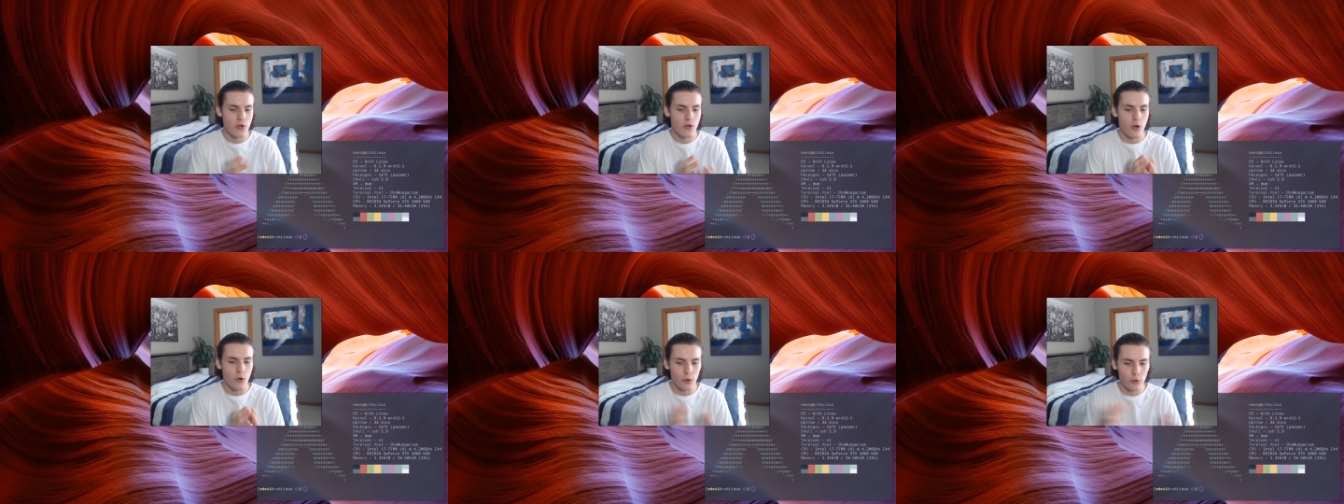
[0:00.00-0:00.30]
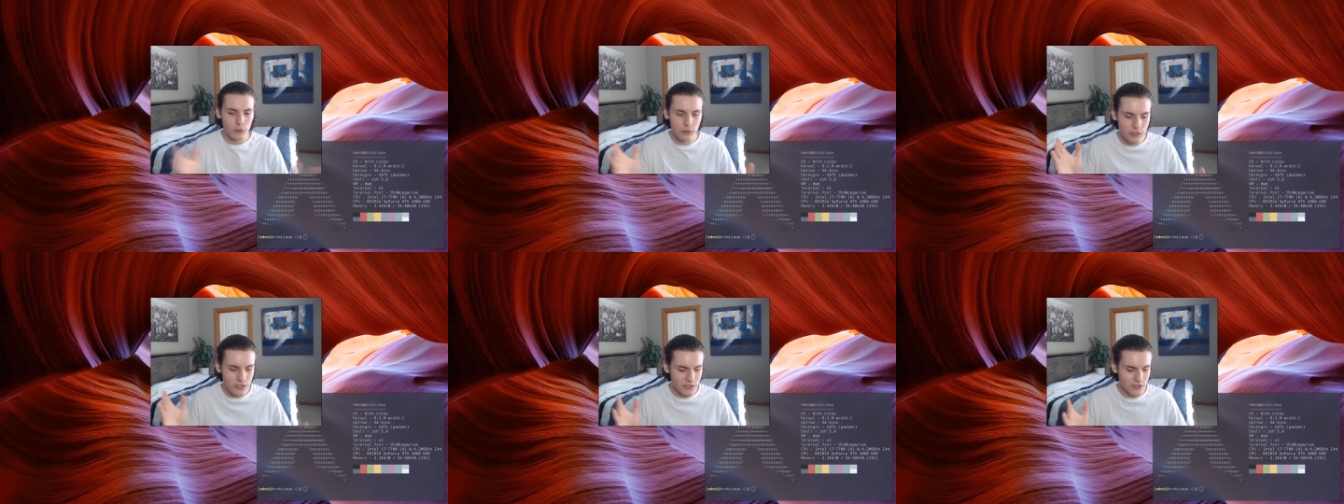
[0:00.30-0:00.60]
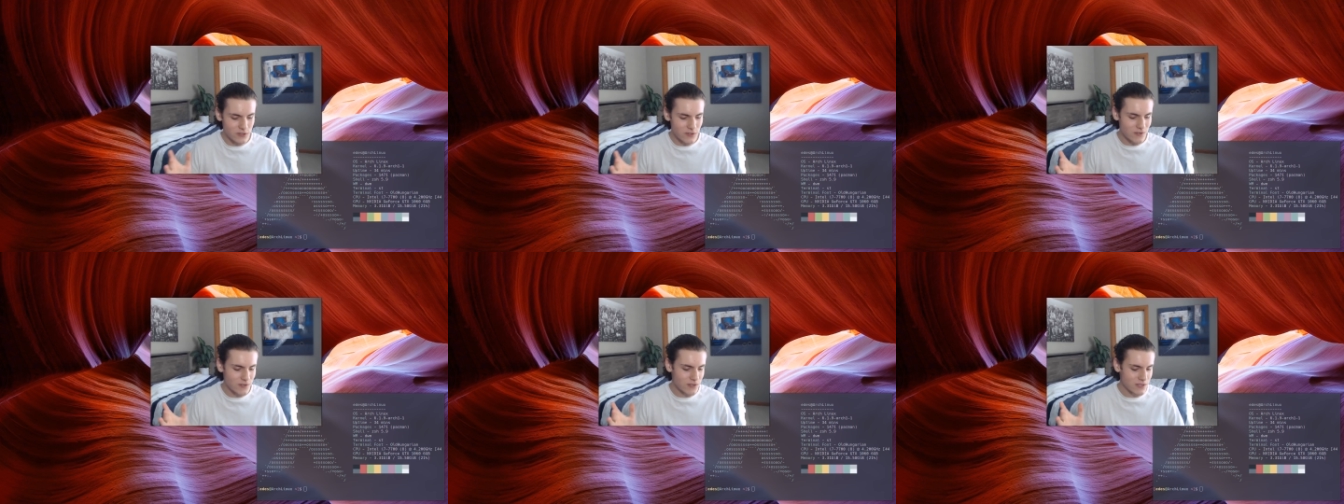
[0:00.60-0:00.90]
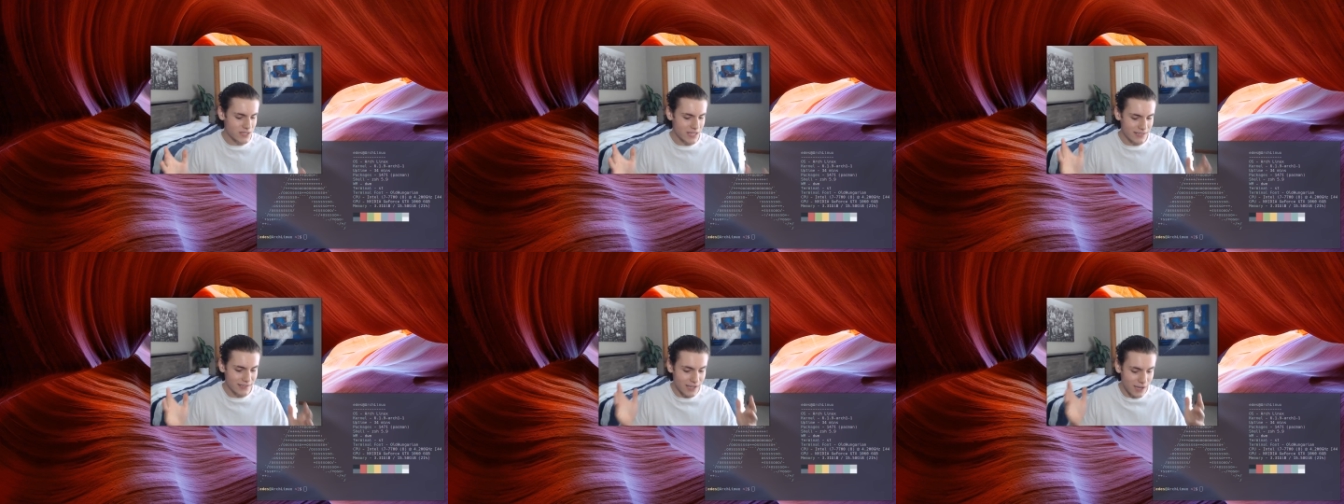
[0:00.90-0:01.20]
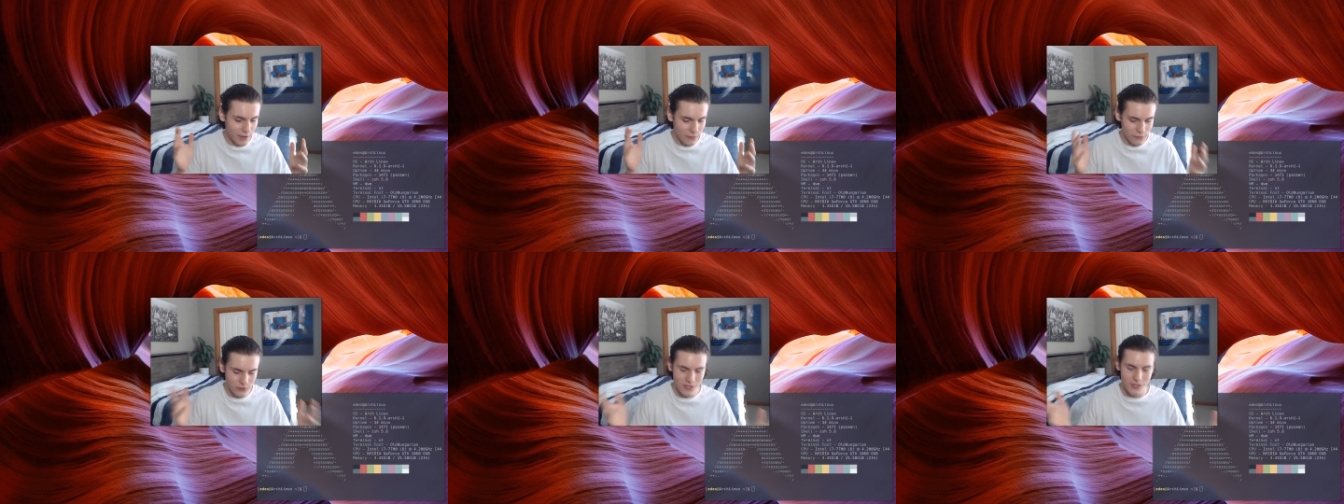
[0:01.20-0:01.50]
All Linux users tend to
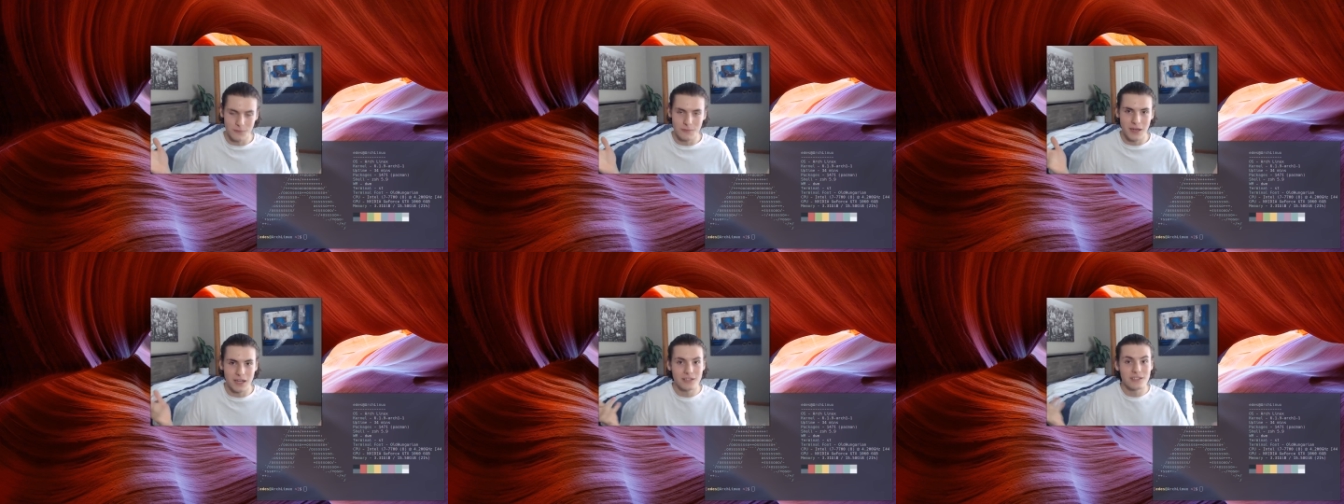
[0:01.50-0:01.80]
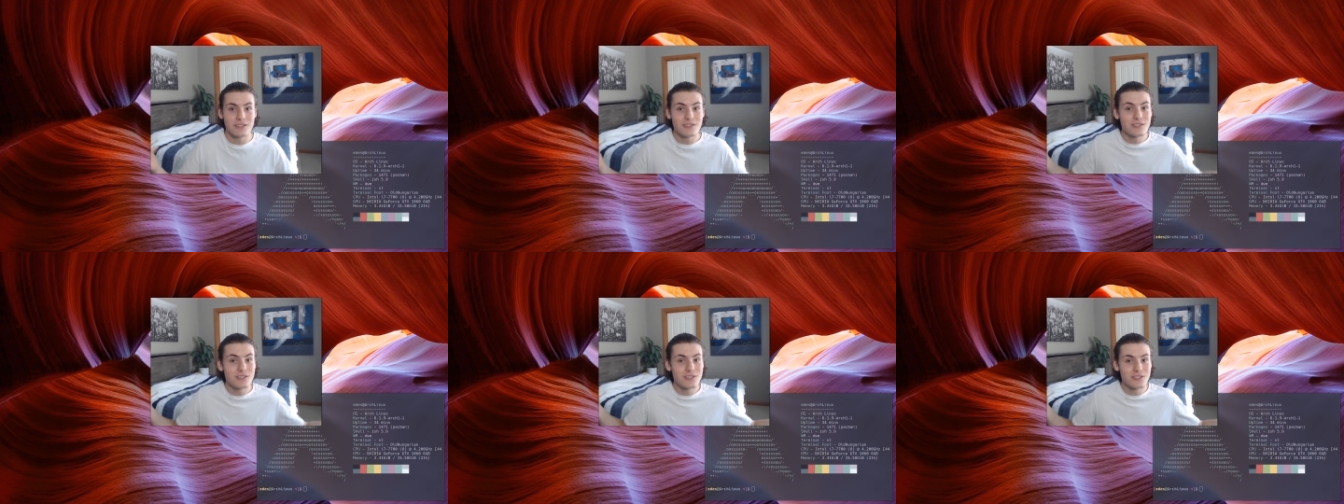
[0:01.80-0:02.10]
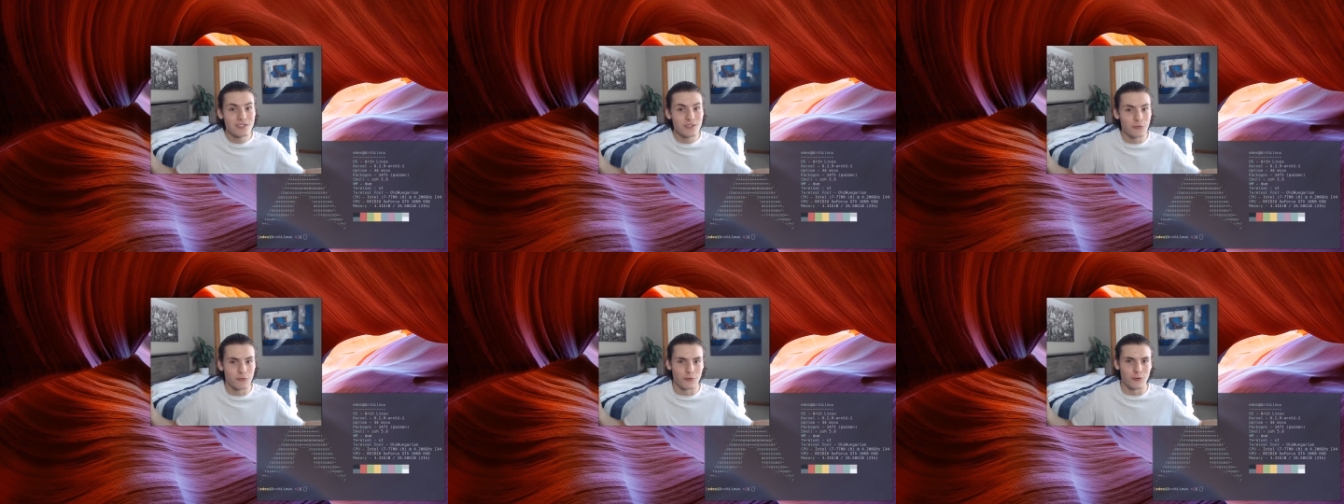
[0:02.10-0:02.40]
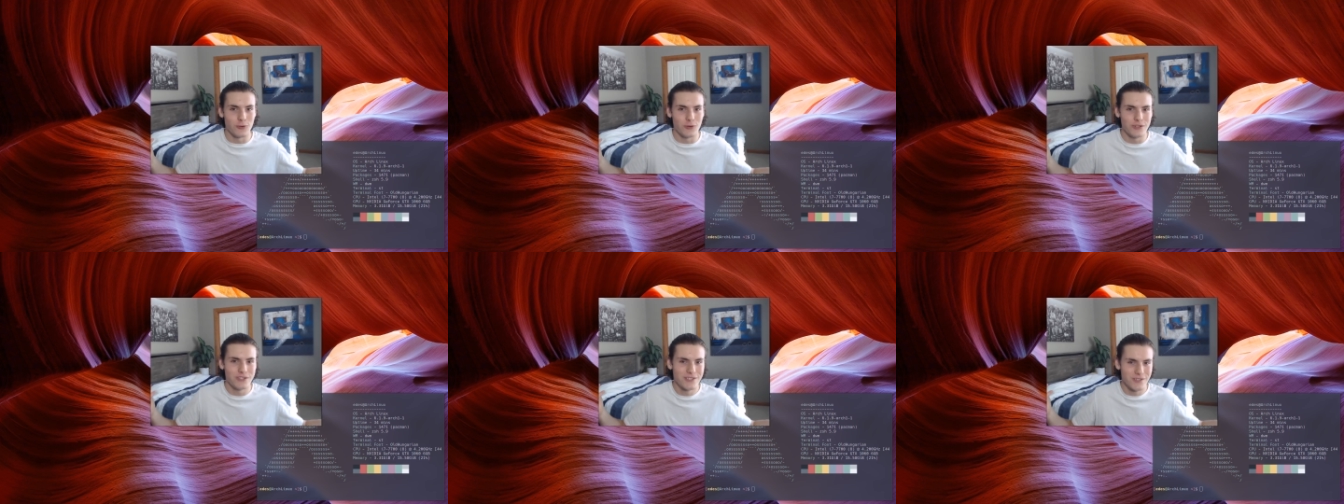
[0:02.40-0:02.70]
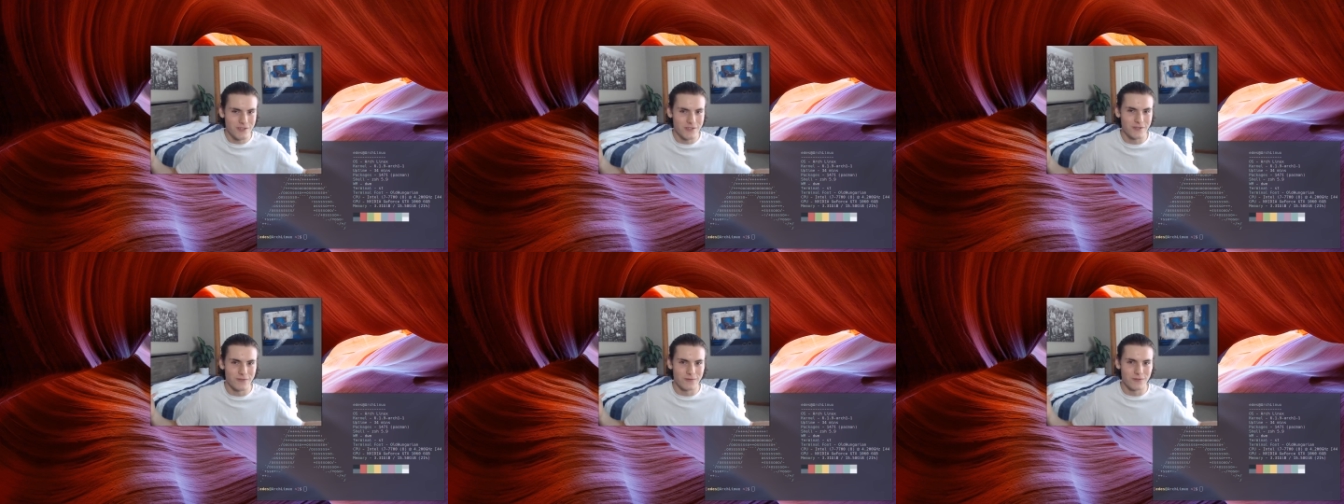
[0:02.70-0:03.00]
have ThinkPads. It's just the rule, it's
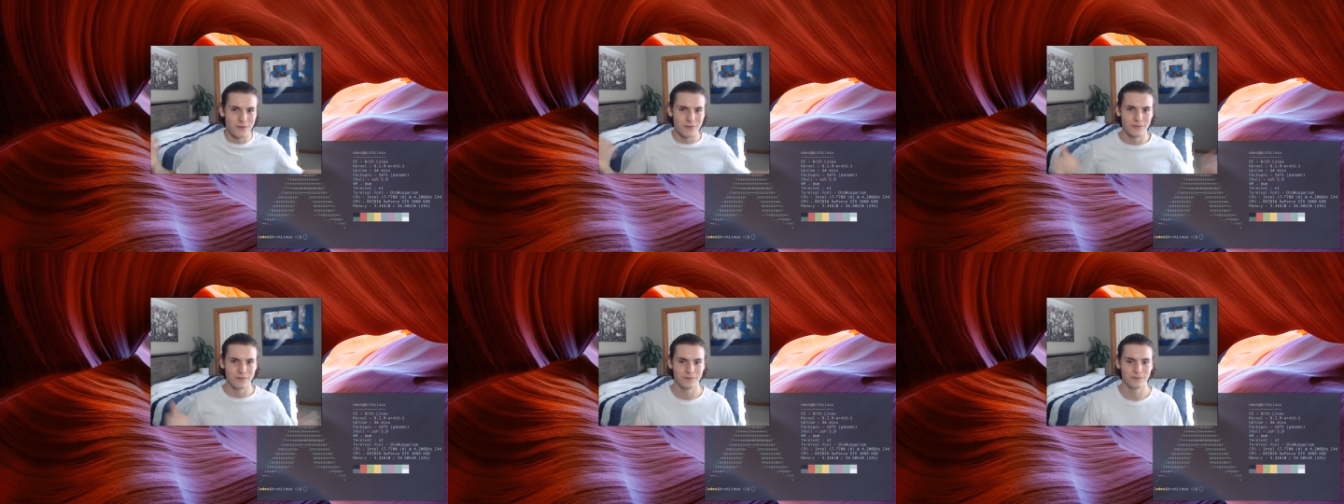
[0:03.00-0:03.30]
just the rule.